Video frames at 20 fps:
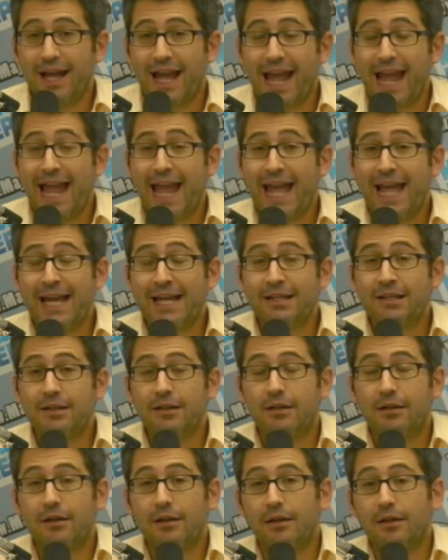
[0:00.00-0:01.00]
And
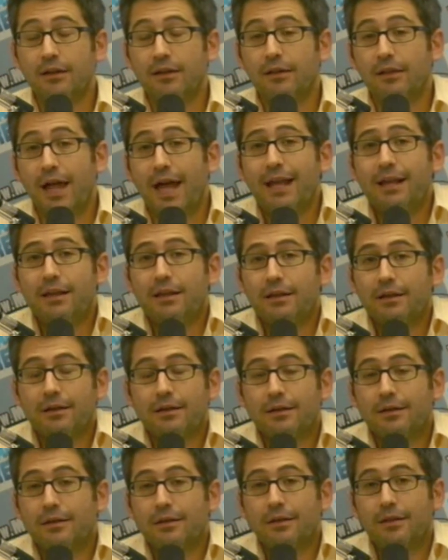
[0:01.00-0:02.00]
like
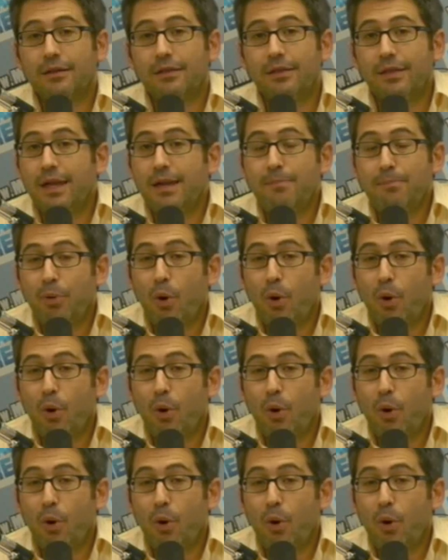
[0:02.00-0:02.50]
the